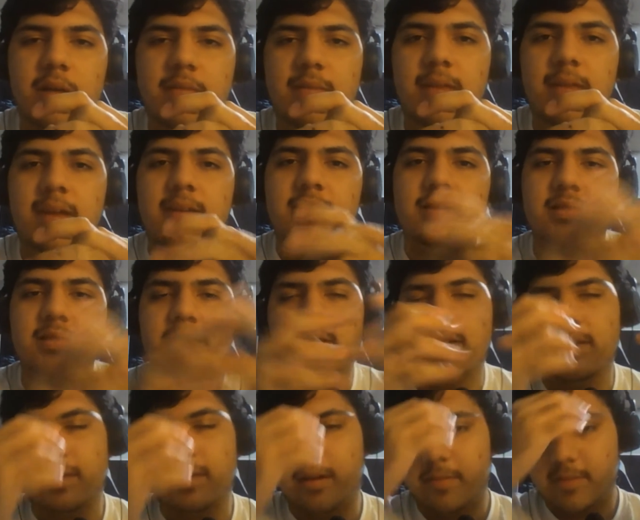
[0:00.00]
that is
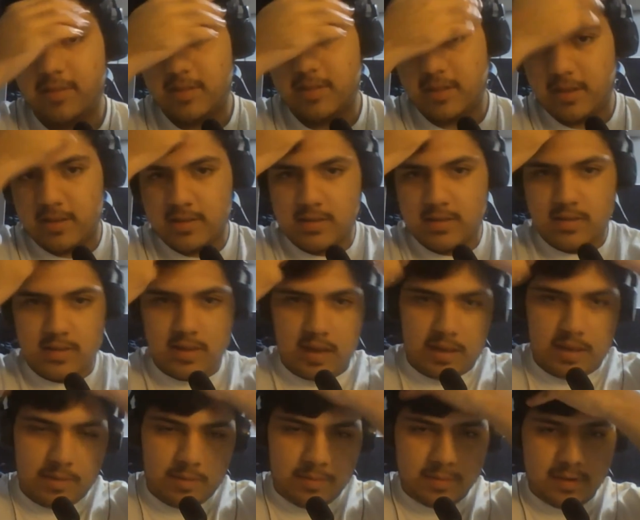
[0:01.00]
obviously, as the
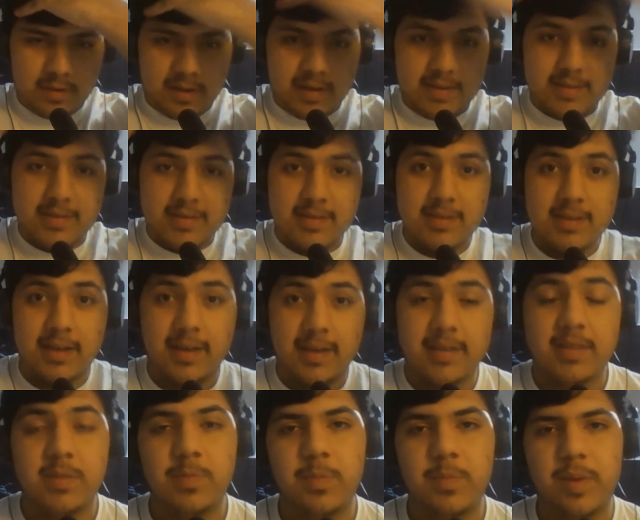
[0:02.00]
name implies,
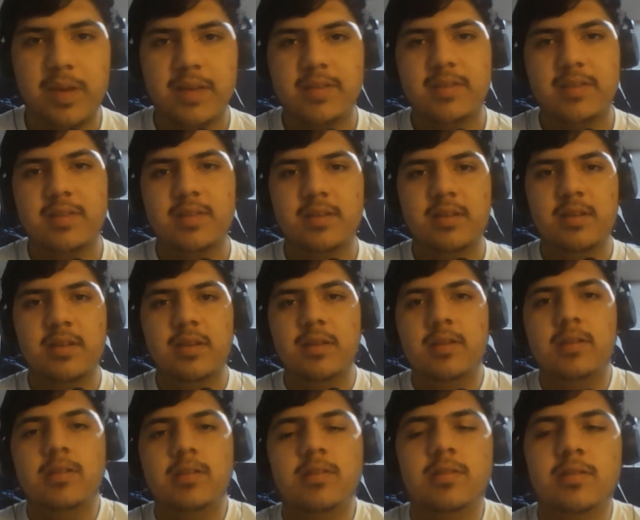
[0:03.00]
science-based.
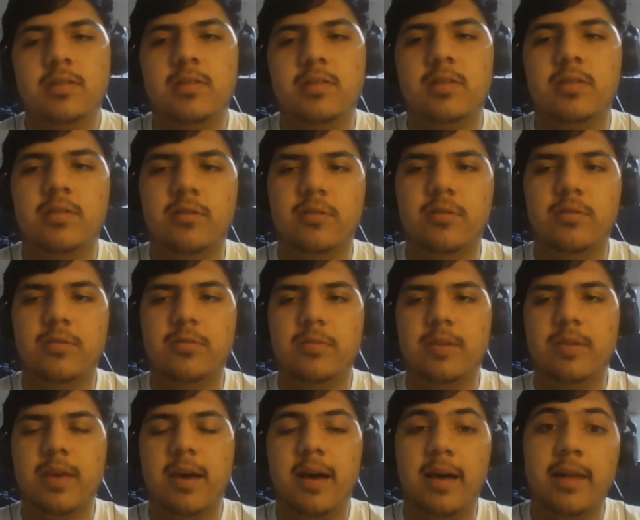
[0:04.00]
So
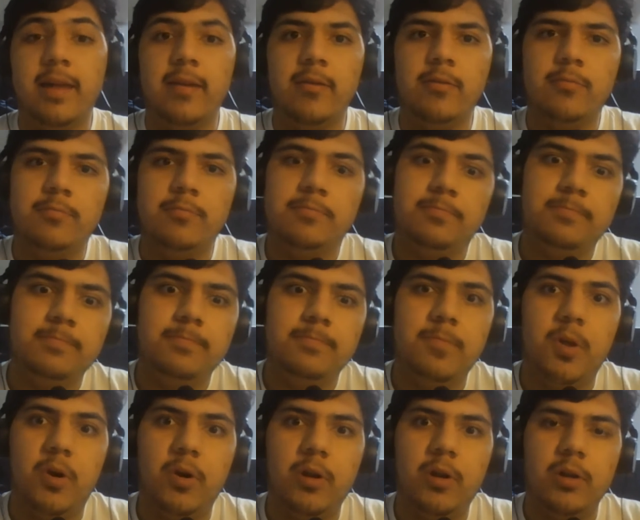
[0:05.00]
yeah, I know,
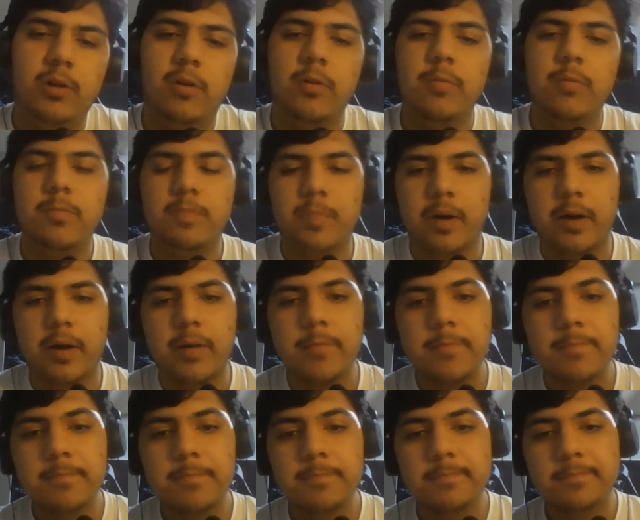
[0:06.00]
nerd alert,
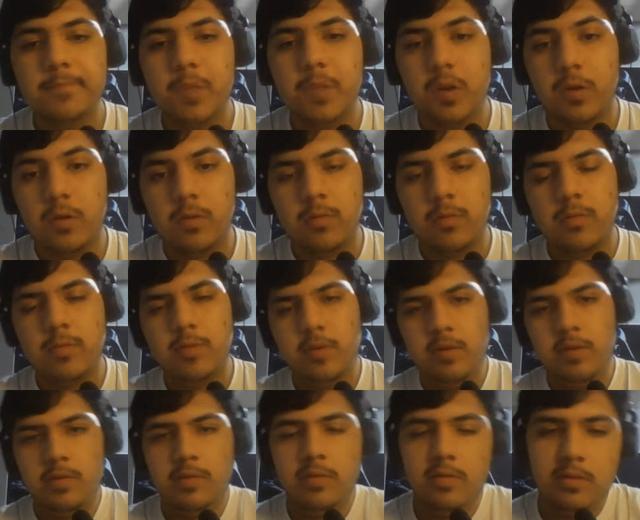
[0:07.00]
but you know,
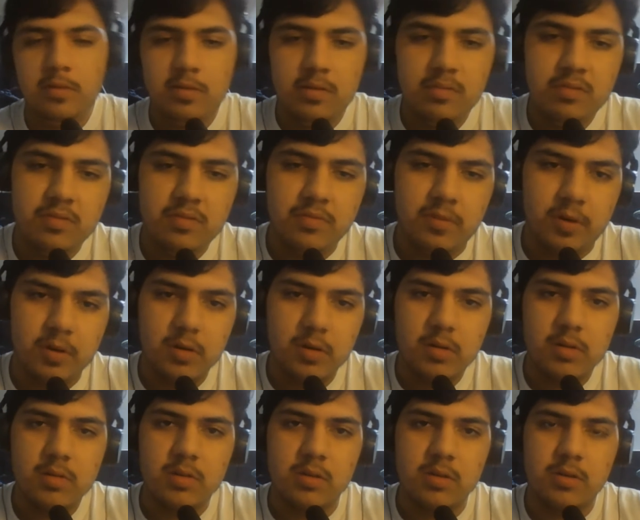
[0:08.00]
it's fun,
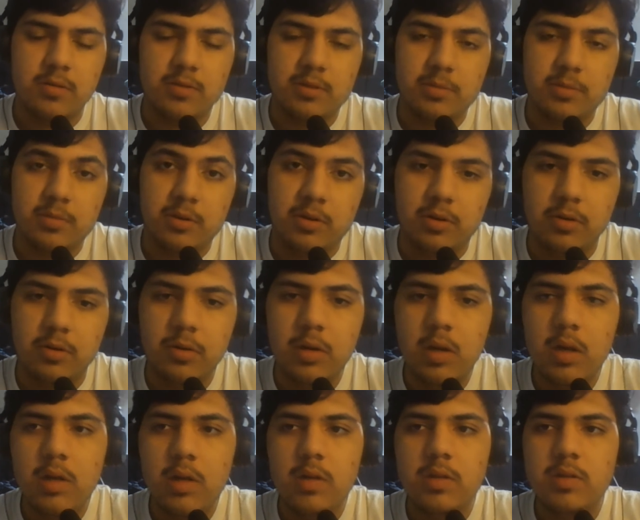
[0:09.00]
so it was something to do.
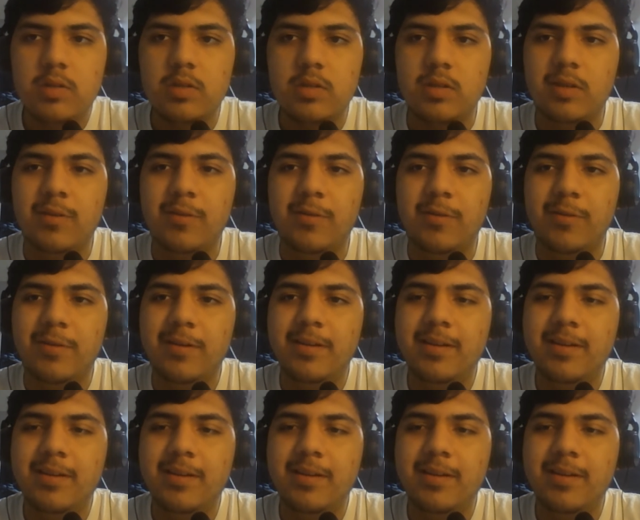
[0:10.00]
So